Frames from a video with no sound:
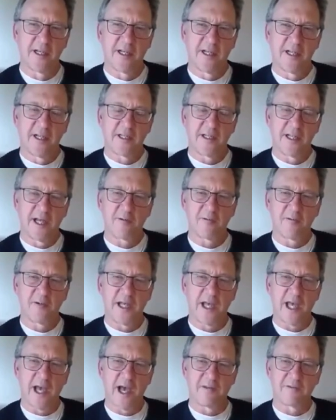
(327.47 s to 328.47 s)
that we
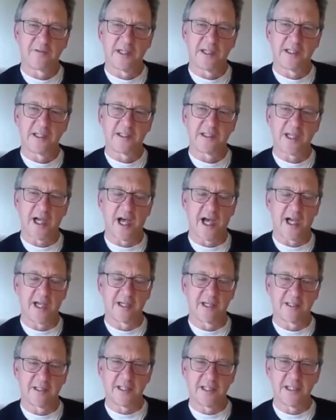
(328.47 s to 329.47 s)
have an
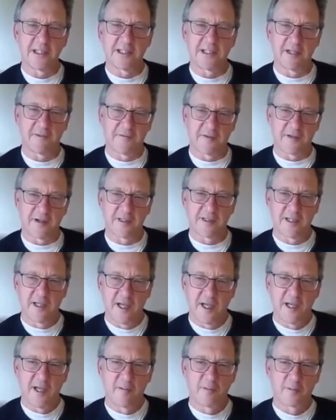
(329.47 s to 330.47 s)
entirely different
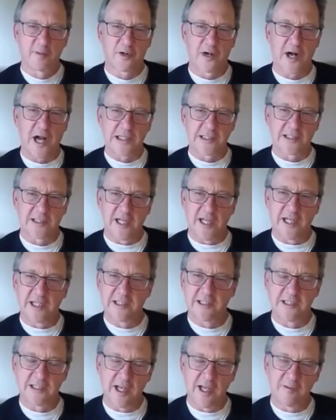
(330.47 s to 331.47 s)

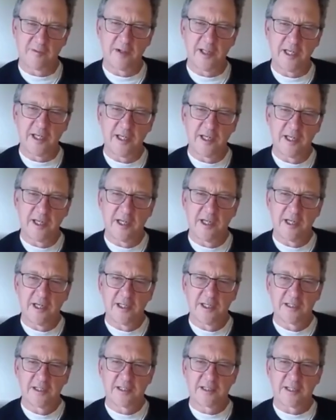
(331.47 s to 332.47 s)
process that we
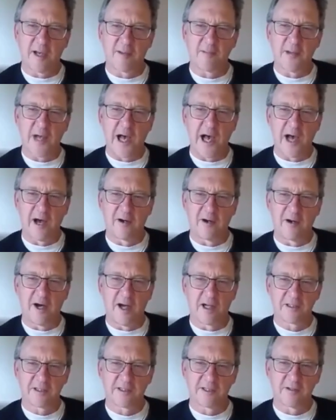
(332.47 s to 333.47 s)
somehow
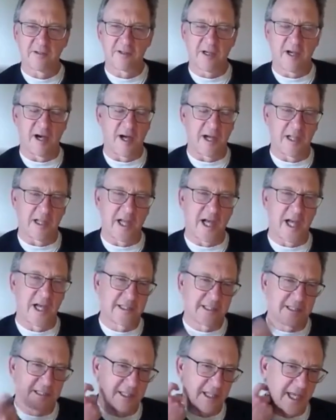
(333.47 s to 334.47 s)
also call
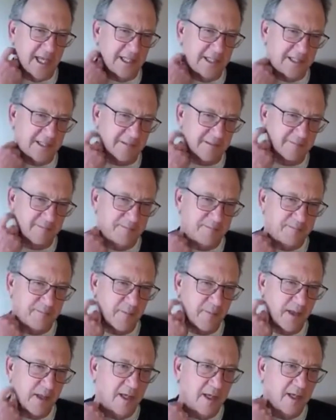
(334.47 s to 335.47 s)
isolation?
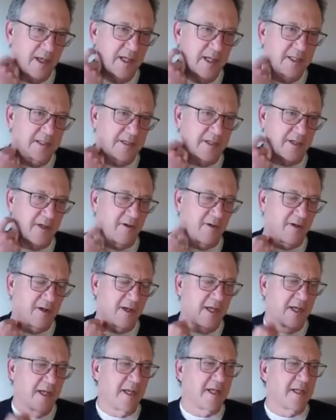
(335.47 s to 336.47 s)
So
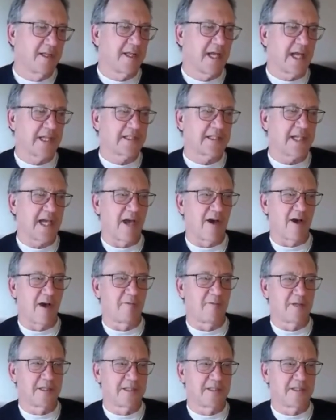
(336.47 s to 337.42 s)
that's how I would